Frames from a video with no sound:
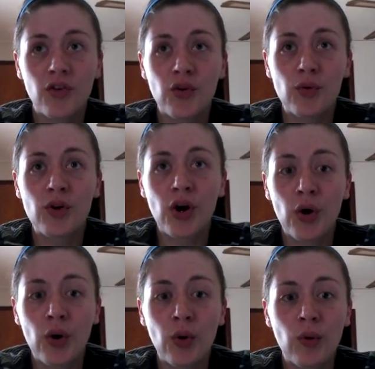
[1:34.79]
to
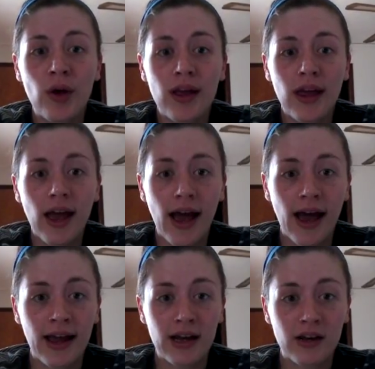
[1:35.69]
go
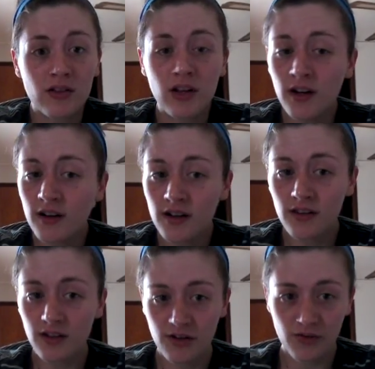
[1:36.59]
and
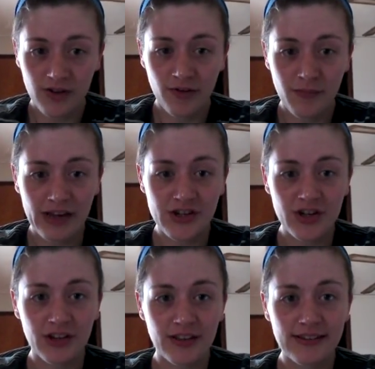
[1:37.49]
learn the new
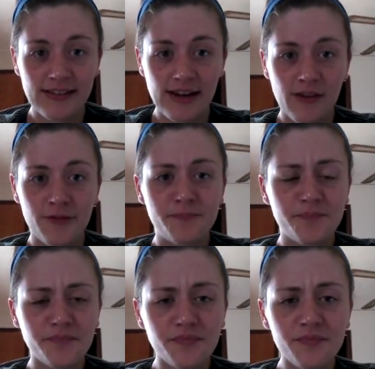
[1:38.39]
information on this stuff.
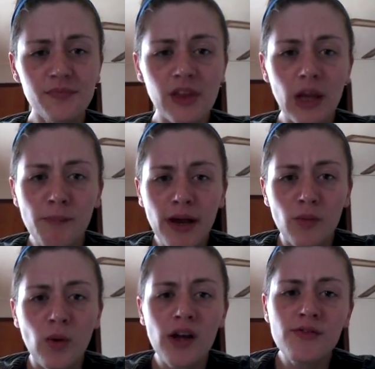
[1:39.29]

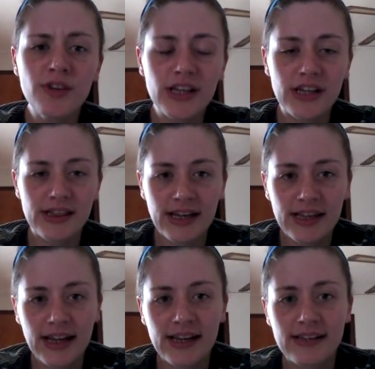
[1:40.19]
But one really good
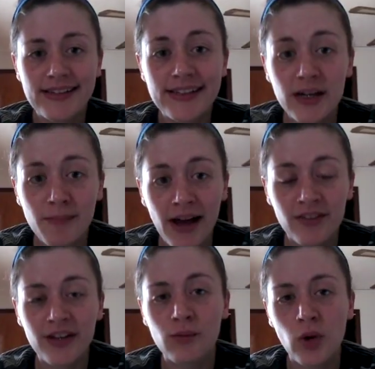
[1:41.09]
thing that did come out
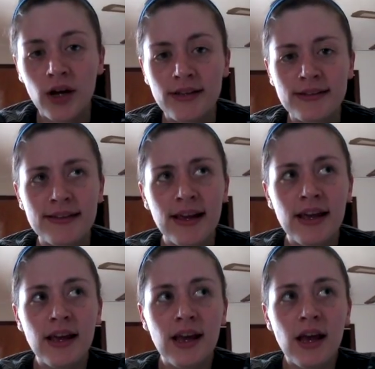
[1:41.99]
of it was
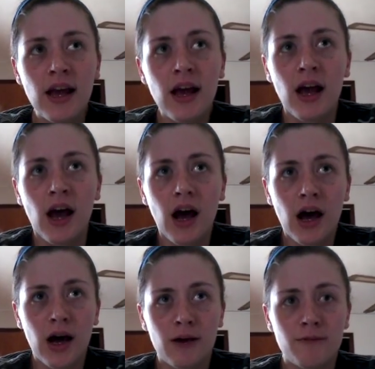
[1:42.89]

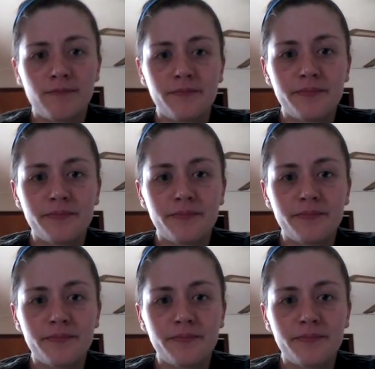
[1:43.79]
I